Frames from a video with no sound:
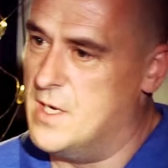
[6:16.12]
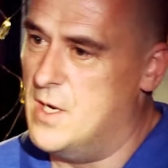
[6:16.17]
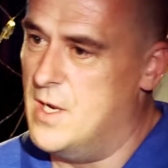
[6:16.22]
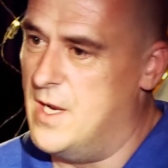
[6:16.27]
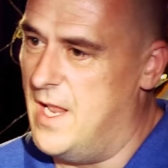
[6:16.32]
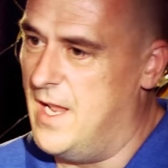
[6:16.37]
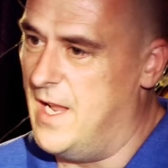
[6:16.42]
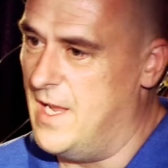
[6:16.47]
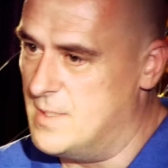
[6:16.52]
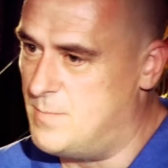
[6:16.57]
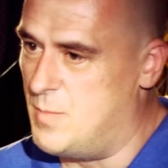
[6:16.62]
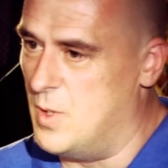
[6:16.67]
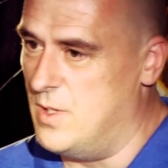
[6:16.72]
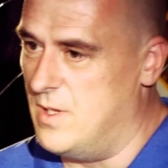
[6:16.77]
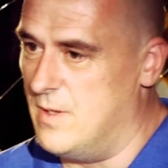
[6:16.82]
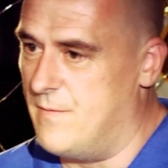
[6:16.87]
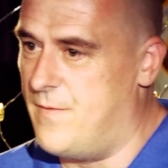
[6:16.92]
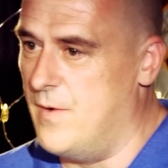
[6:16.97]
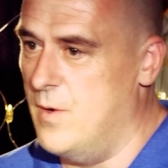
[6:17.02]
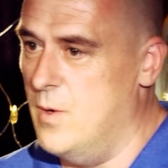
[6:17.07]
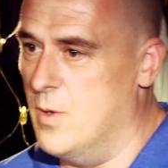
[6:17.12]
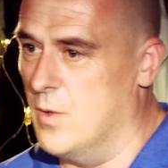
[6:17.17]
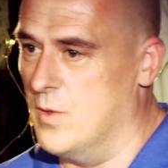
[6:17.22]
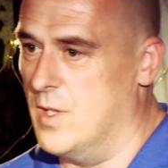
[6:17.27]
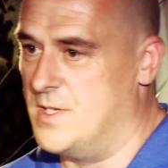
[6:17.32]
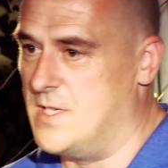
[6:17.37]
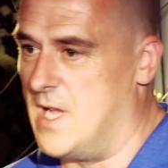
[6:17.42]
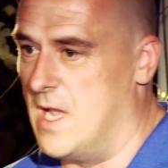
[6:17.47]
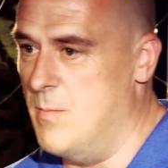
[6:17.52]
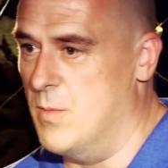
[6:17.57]
earning is putting the food on
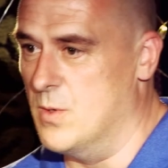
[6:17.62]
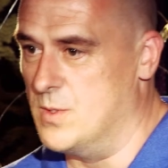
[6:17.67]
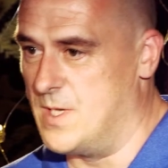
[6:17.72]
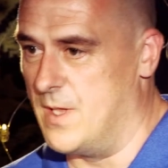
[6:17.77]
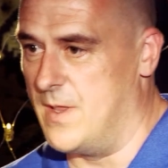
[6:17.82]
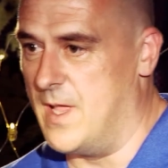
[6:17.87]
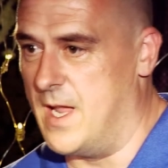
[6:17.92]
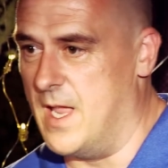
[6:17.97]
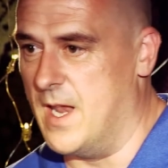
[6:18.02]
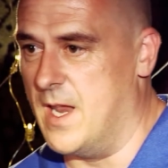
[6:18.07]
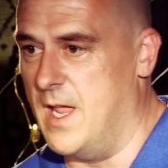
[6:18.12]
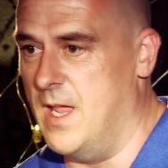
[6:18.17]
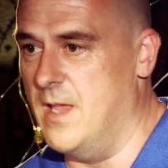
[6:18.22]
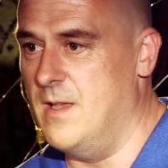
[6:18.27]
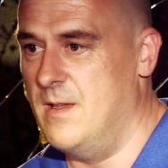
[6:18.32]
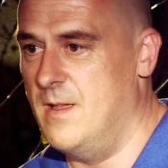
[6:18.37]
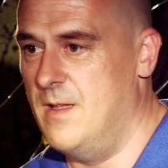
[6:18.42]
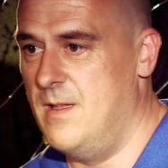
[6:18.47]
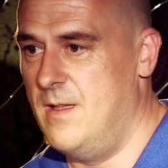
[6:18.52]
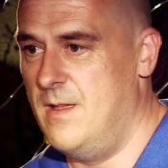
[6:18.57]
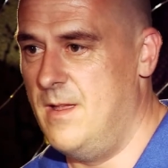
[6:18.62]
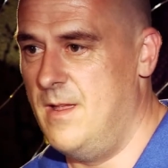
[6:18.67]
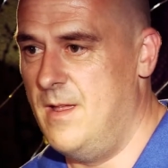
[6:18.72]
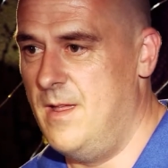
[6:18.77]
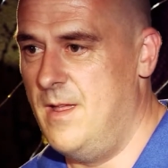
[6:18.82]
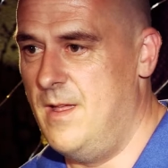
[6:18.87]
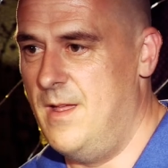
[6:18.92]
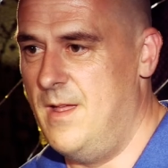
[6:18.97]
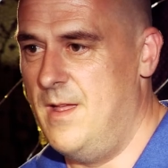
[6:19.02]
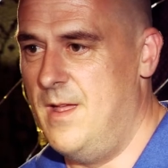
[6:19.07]
the table so they can eat,
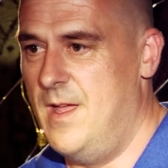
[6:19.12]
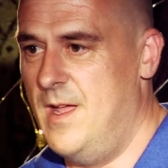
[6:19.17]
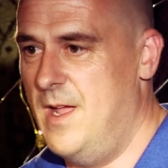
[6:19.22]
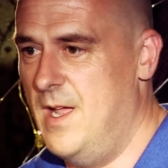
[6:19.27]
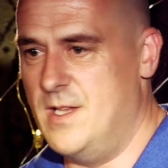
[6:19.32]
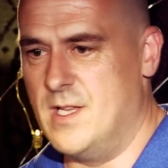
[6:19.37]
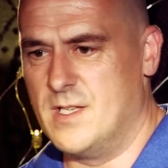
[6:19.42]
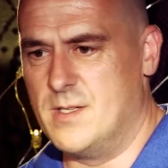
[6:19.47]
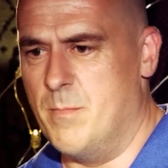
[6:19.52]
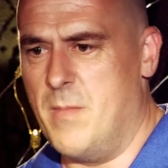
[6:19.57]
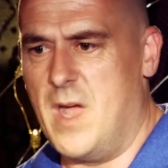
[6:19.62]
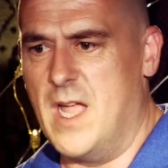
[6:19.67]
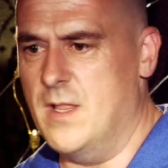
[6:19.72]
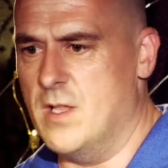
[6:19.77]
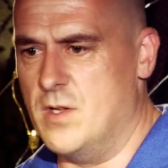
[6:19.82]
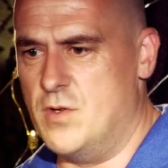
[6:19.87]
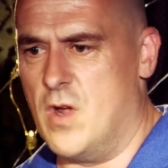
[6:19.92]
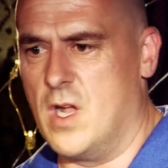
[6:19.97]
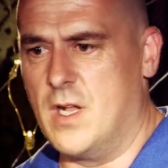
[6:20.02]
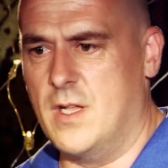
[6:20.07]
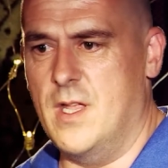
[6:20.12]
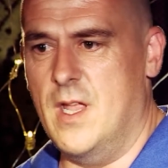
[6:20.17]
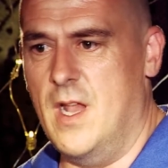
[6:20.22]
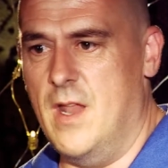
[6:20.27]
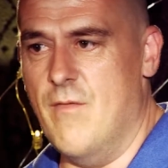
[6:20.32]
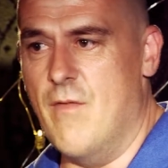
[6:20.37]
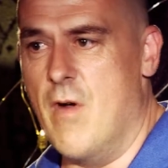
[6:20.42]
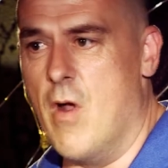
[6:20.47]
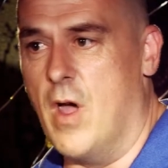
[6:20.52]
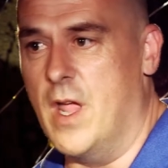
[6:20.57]
it doesn't make the drug
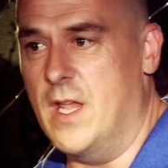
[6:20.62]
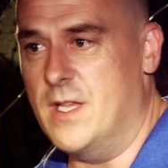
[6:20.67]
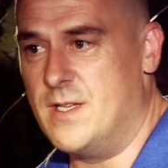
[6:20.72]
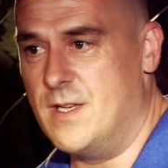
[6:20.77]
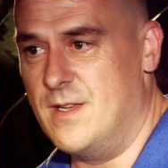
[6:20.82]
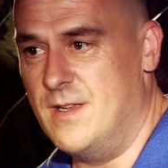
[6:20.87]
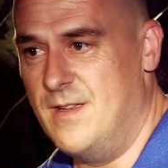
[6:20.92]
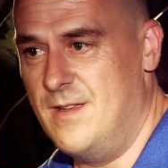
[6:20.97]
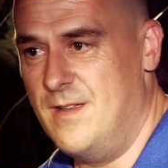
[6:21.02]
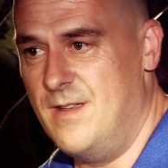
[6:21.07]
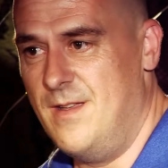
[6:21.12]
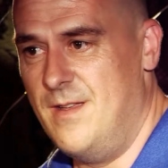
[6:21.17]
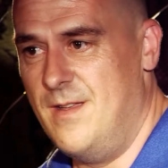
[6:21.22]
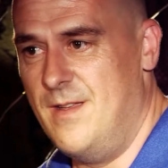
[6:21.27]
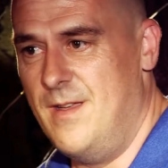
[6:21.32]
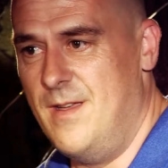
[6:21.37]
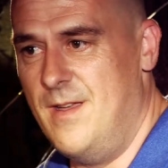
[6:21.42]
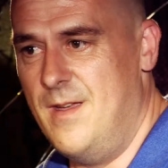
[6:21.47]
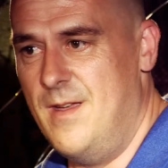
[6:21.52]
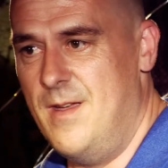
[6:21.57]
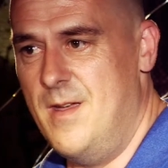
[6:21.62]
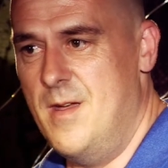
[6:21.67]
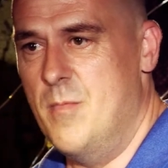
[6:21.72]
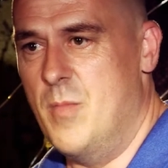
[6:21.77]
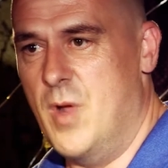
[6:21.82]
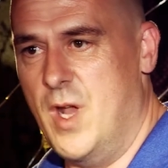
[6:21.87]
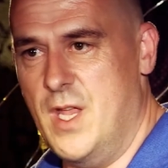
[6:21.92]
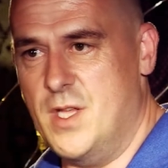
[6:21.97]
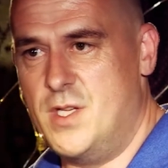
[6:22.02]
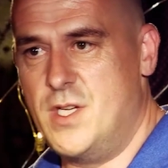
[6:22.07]
dealing right,
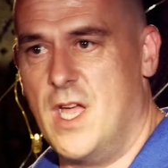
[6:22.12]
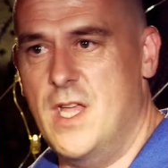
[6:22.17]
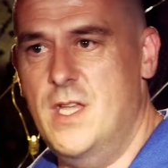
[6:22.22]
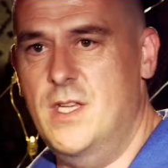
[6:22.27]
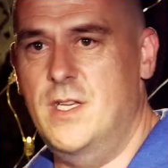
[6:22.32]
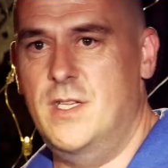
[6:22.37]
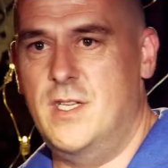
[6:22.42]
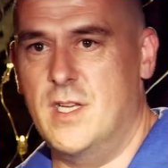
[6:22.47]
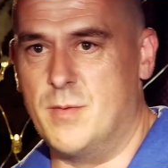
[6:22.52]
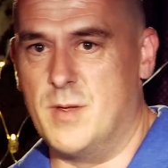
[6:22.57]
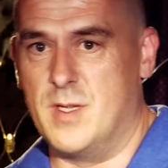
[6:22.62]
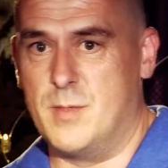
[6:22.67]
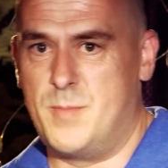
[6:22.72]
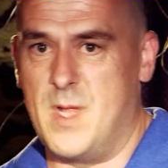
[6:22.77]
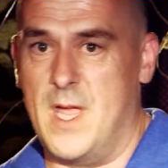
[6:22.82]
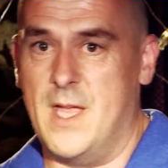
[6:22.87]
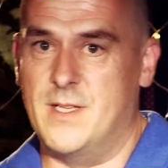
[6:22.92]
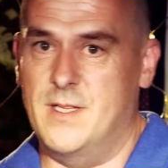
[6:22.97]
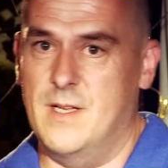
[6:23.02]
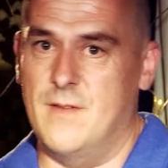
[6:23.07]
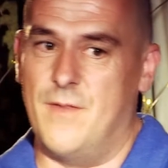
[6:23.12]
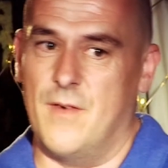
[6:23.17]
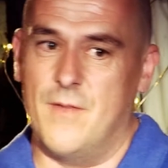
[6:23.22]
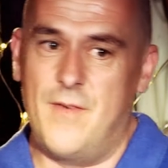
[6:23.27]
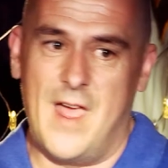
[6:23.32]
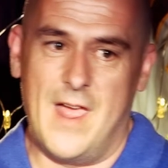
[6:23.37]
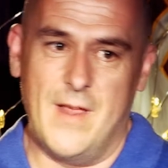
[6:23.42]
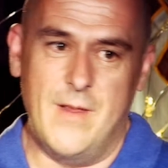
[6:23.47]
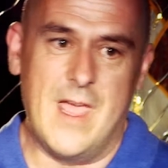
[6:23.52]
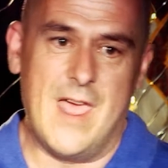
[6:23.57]
but it changes your perspective of
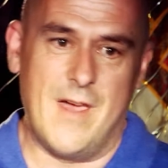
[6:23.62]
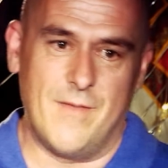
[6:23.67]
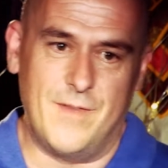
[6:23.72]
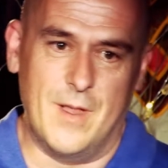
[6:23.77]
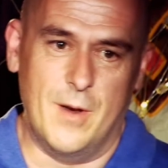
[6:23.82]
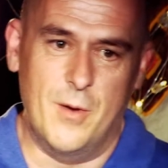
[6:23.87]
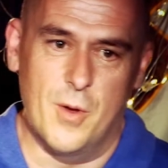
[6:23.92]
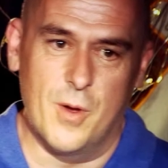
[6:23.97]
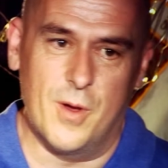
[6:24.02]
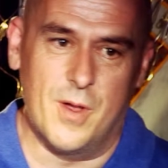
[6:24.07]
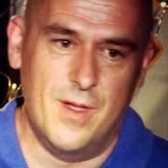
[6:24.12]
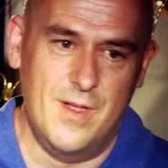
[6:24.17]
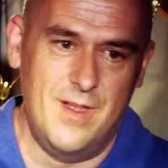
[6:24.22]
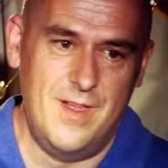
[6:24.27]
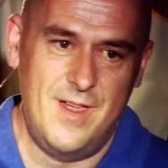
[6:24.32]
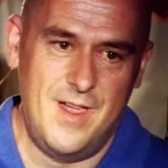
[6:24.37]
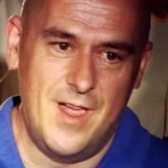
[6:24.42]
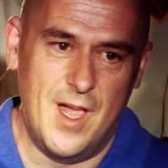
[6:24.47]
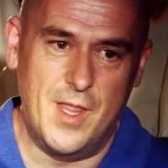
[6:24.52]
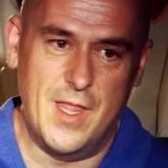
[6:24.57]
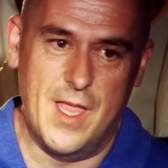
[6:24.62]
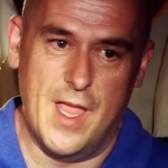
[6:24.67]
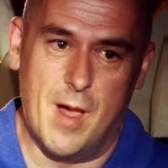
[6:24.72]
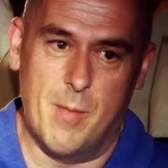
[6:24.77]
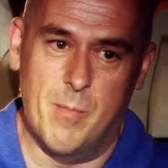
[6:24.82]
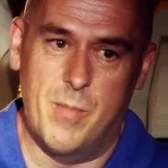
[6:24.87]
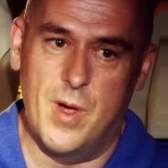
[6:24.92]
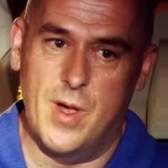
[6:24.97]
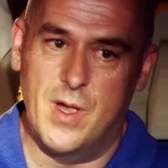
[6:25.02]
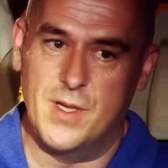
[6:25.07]
how you have to look at the
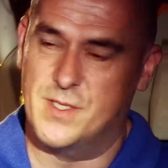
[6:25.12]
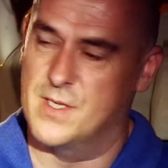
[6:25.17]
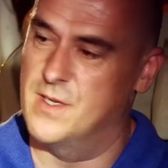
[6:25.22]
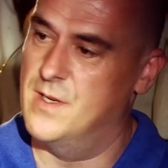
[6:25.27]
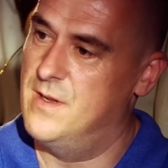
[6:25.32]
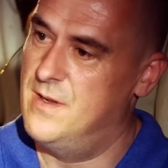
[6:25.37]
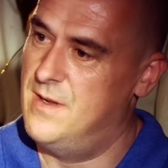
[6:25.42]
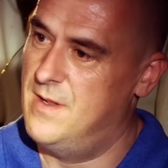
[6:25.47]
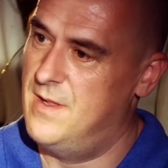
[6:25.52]
young person